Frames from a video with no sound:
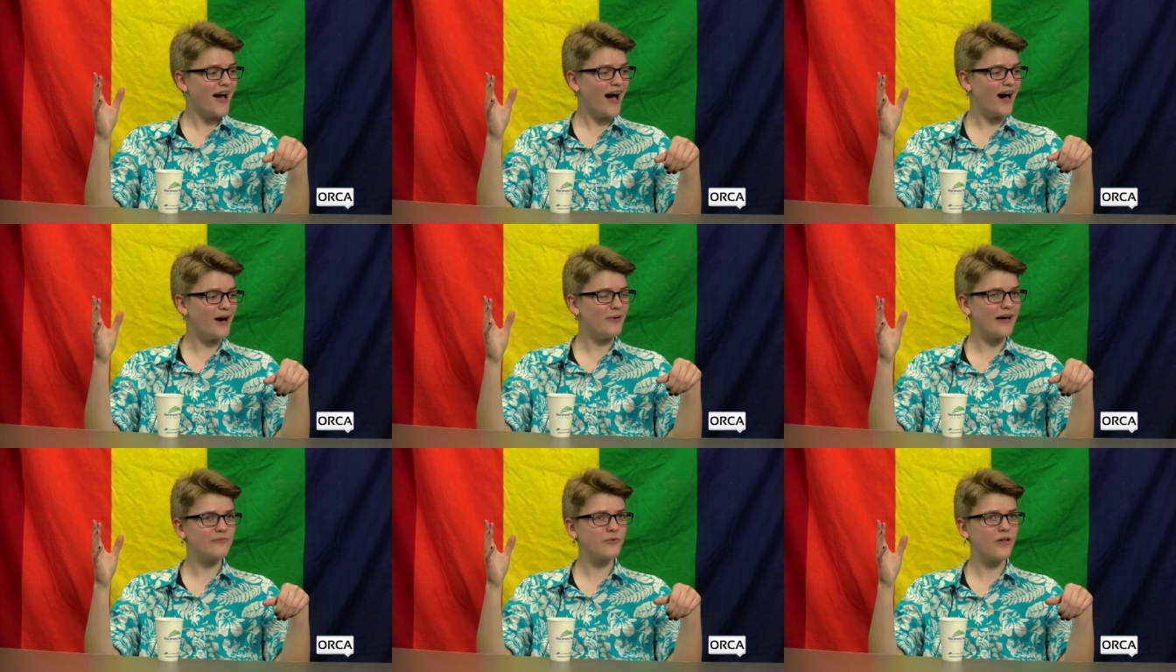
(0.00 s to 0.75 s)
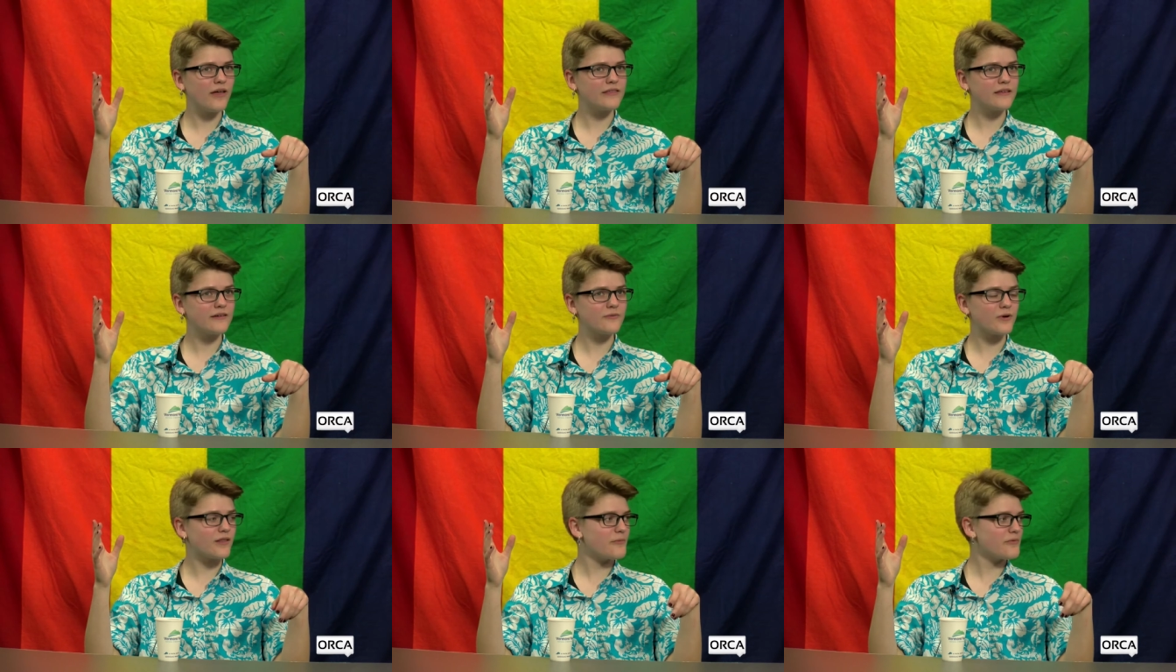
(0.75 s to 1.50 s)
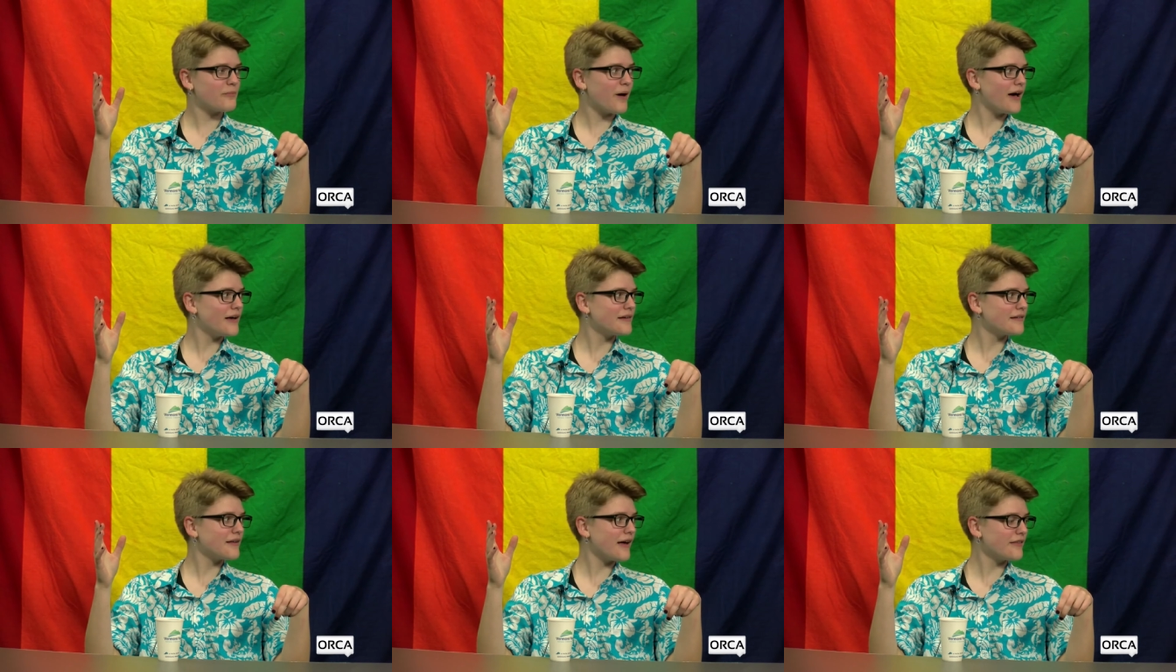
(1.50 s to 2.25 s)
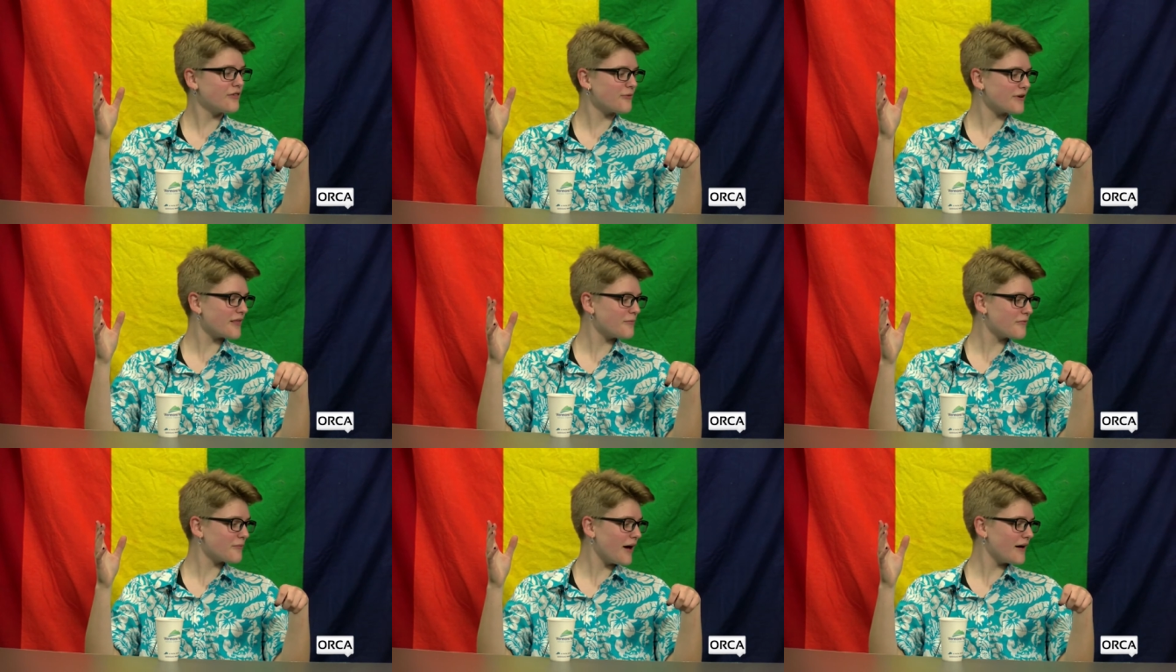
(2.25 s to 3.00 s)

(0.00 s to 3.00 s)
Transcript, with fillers: Um, I well, I think one of them is bi. At least one of them is bi.